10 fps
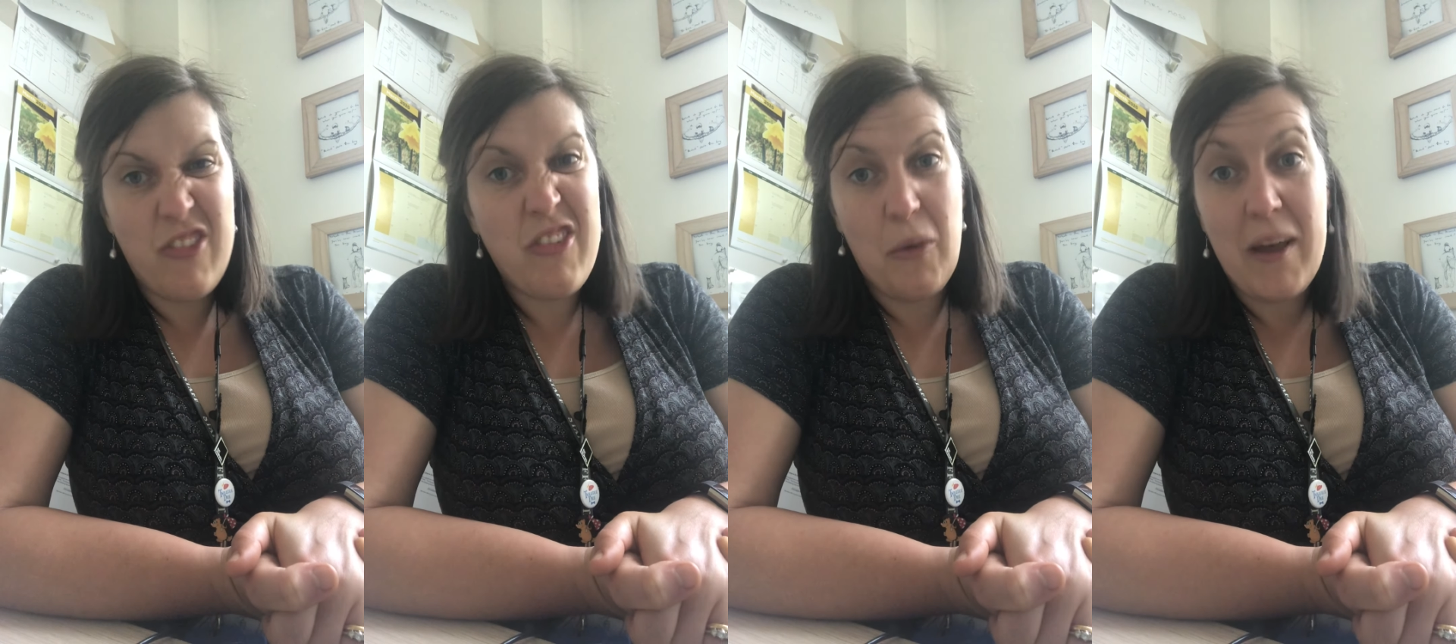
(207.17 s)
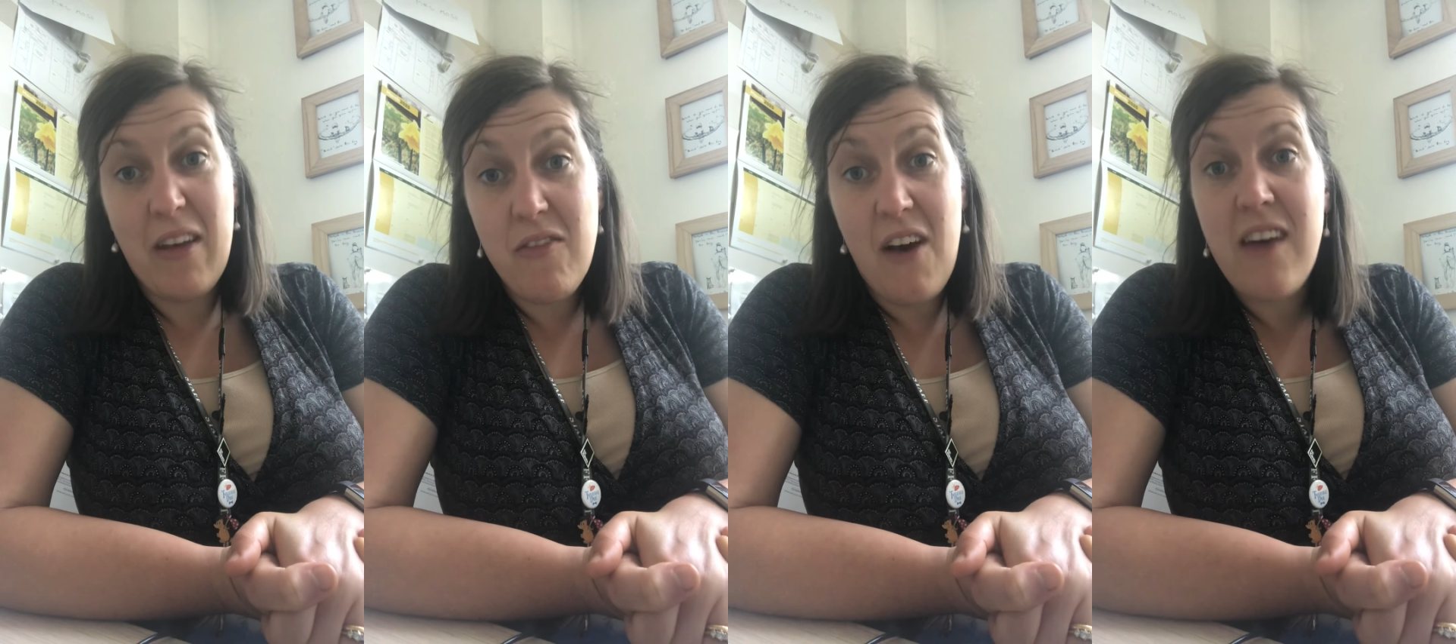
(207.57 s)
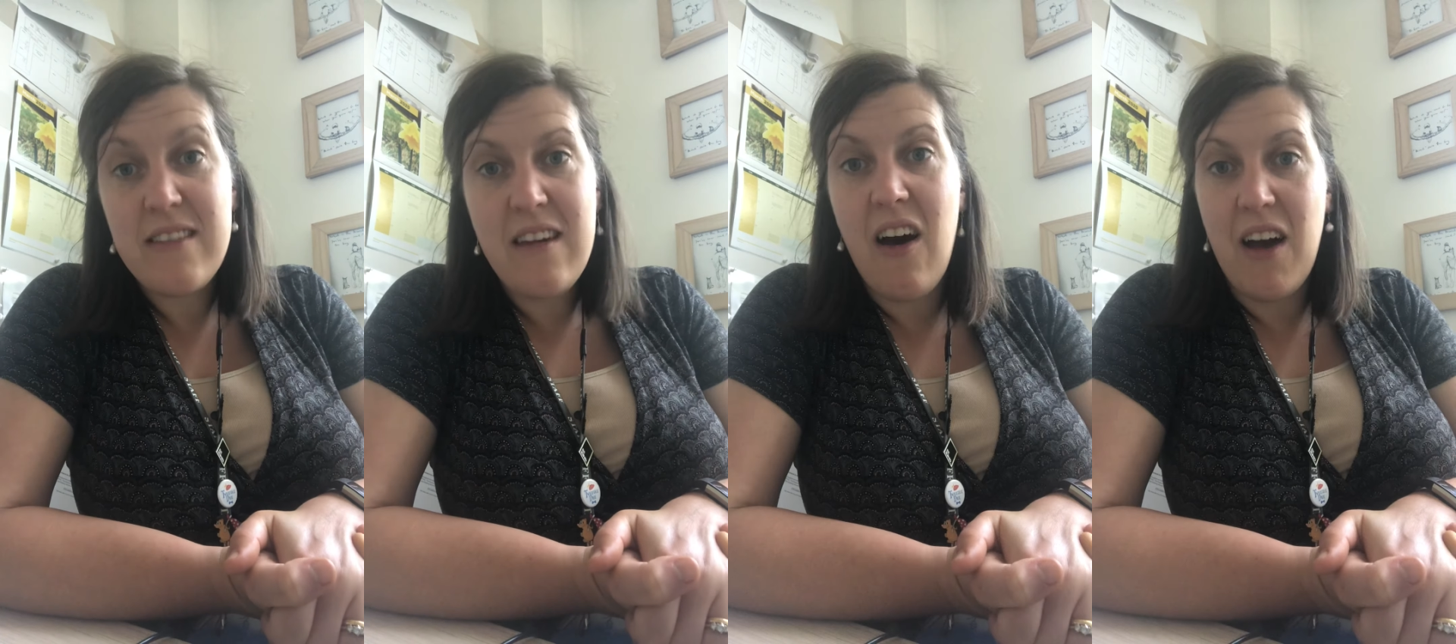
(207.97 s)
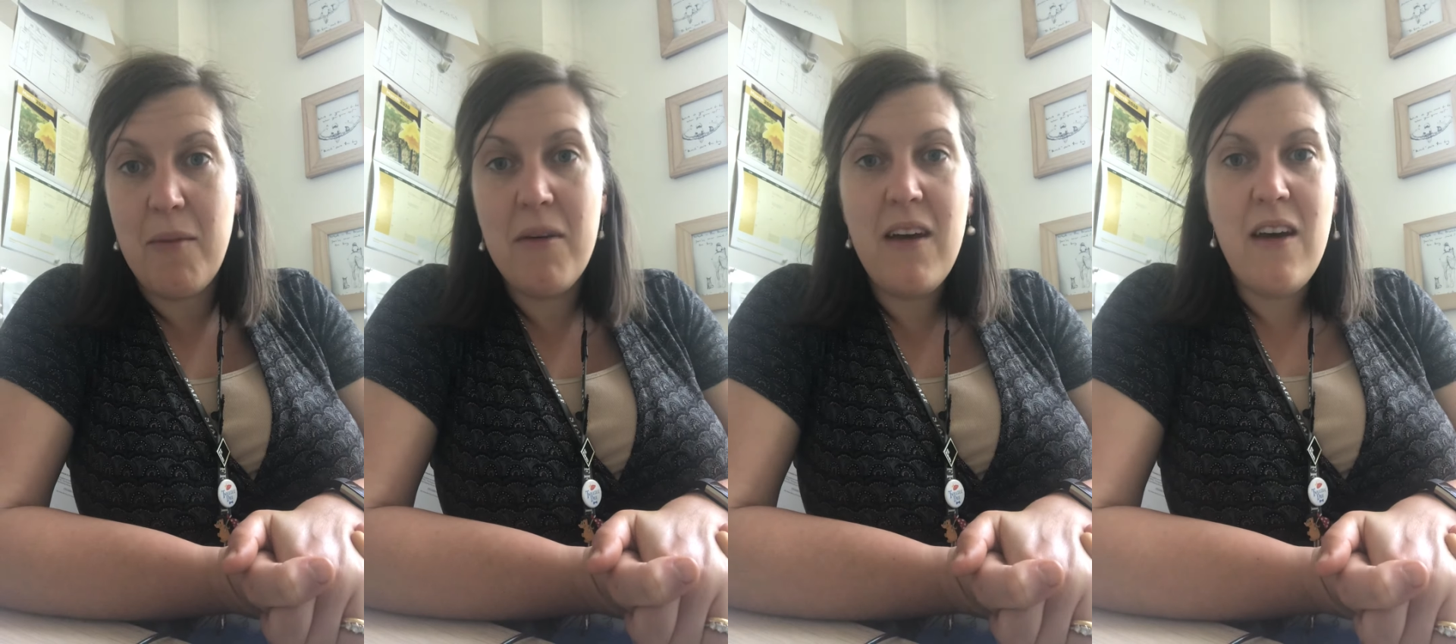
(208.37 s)
doing it first
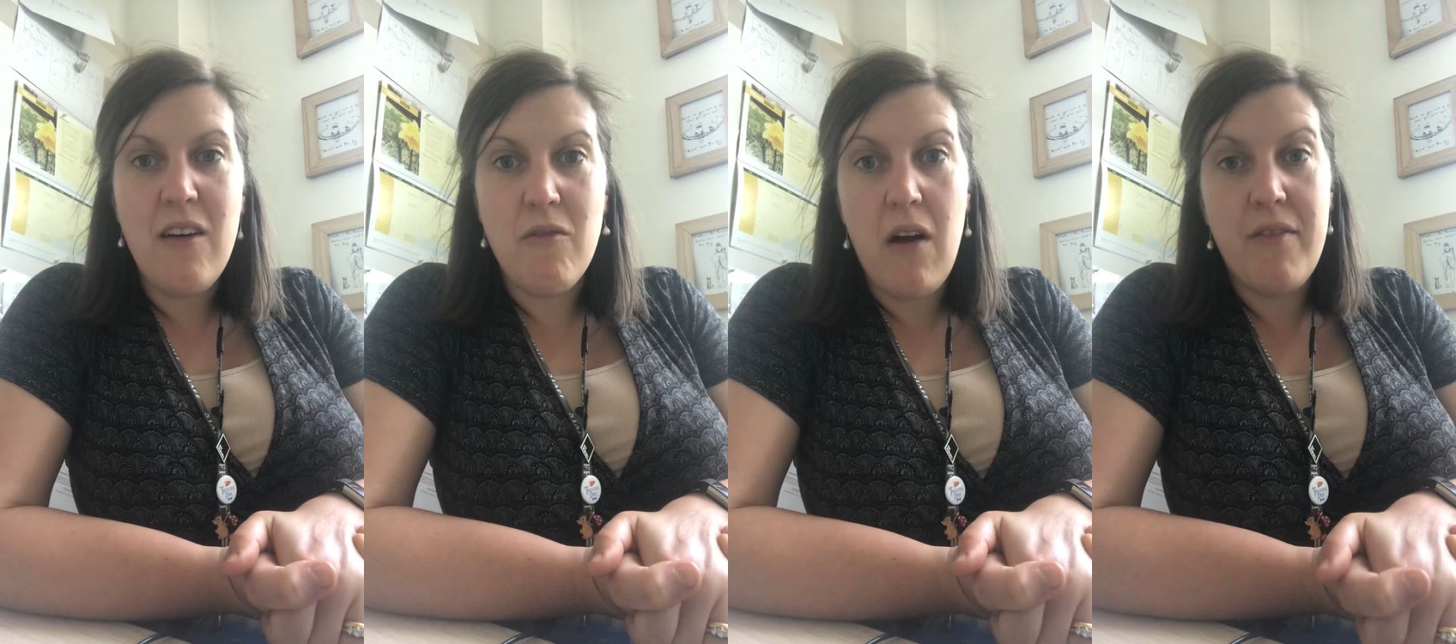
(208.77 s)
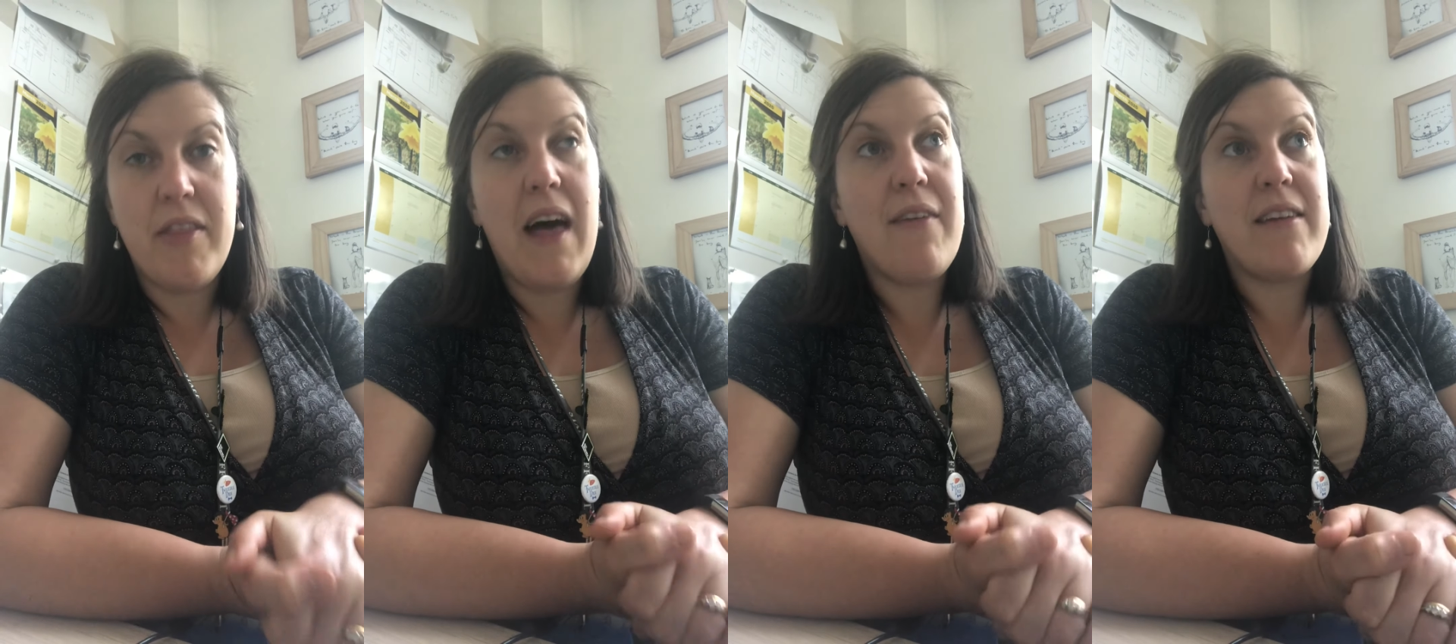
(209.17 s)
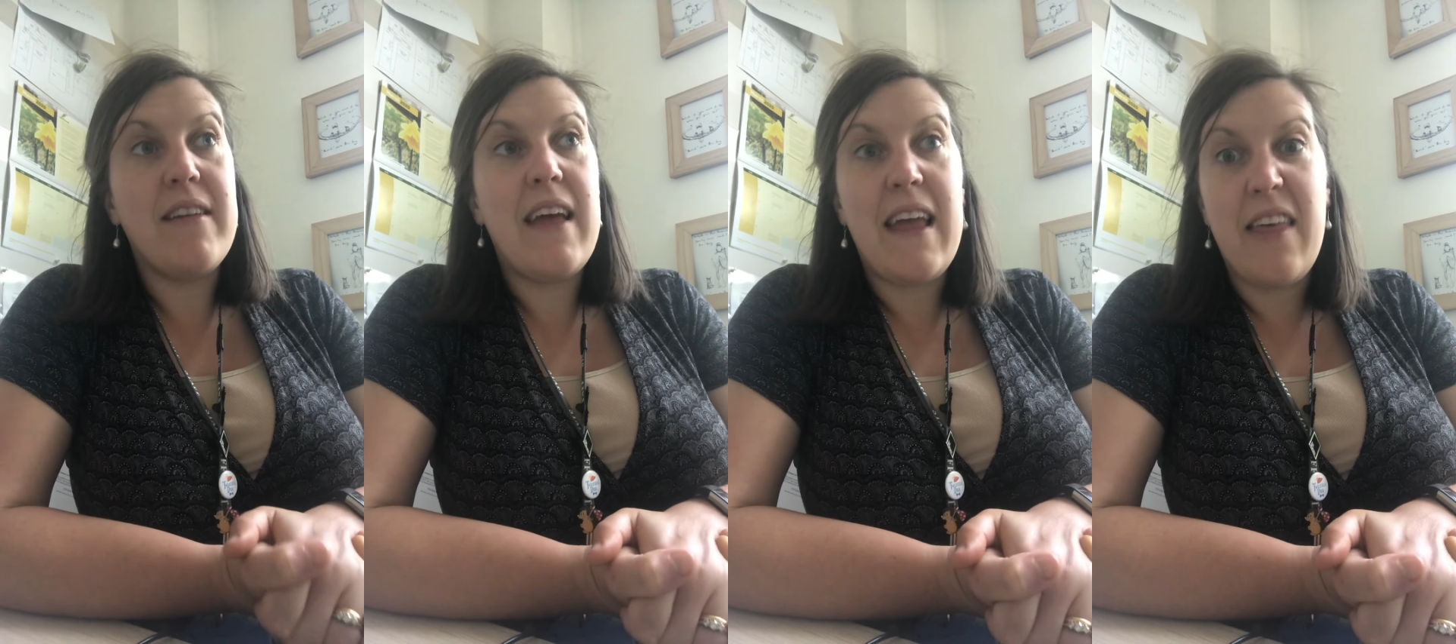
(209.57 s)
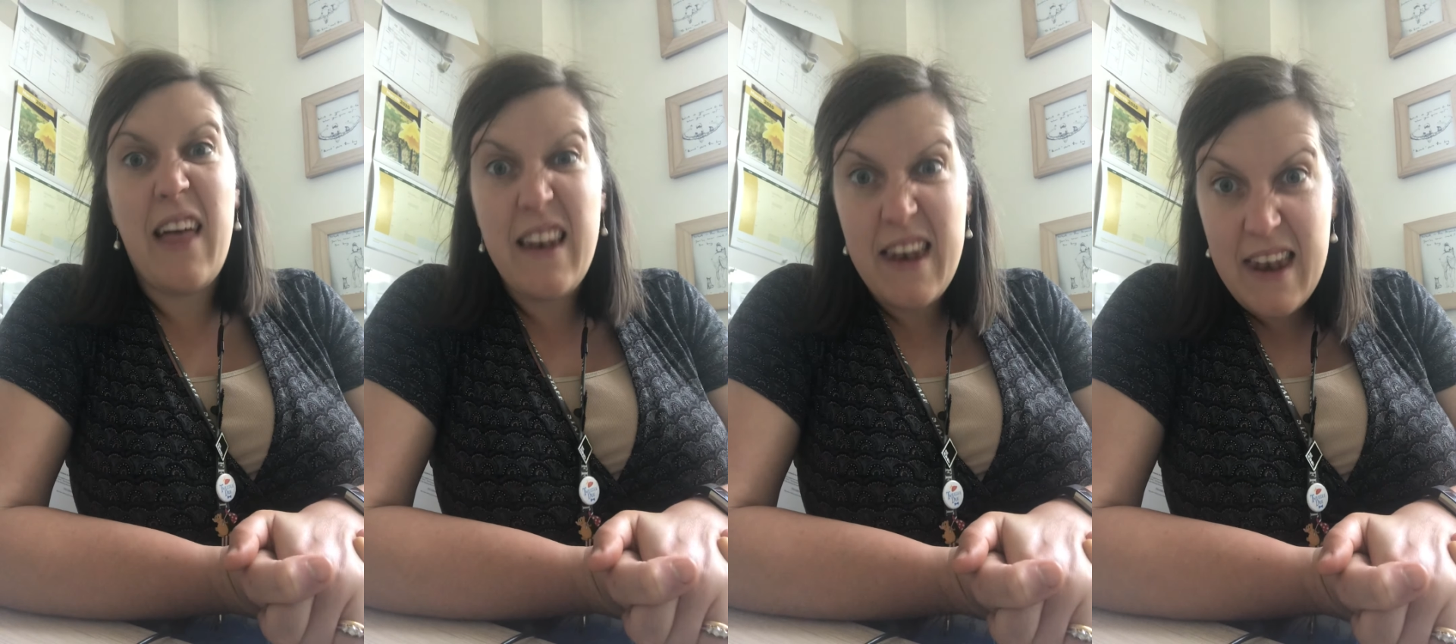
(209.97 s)
time, rather than having to hear
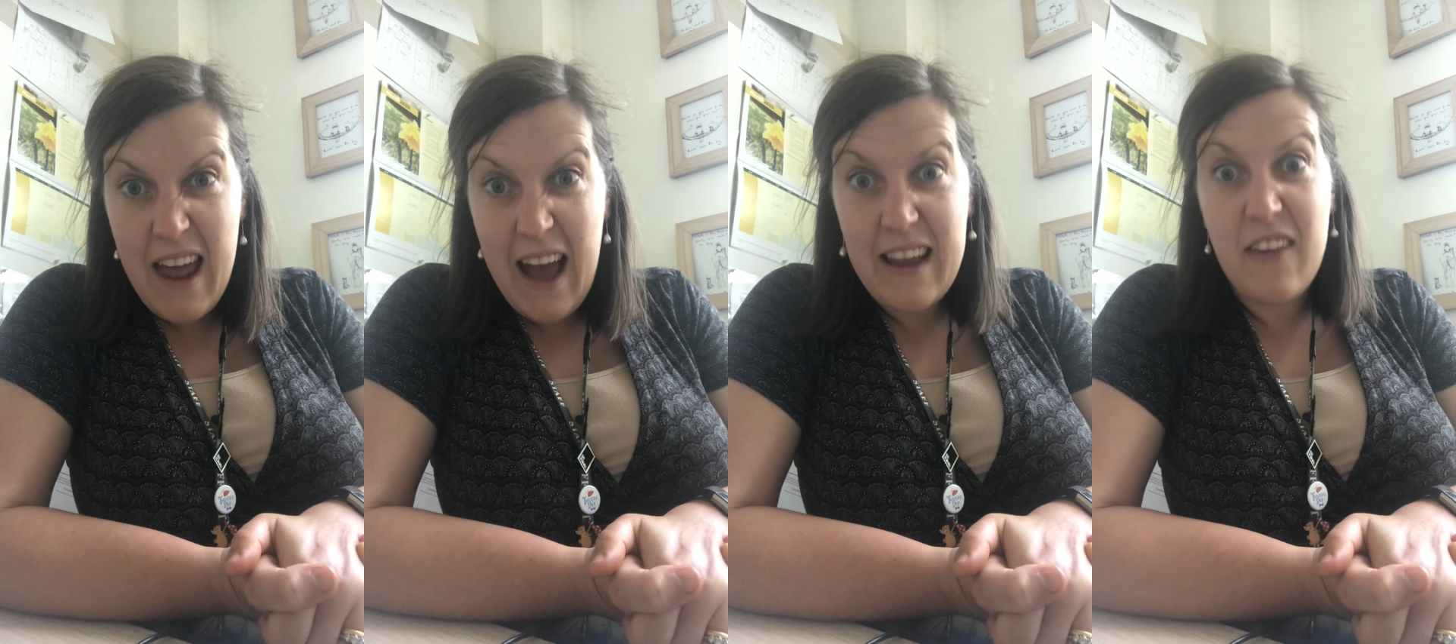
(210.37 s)
that nag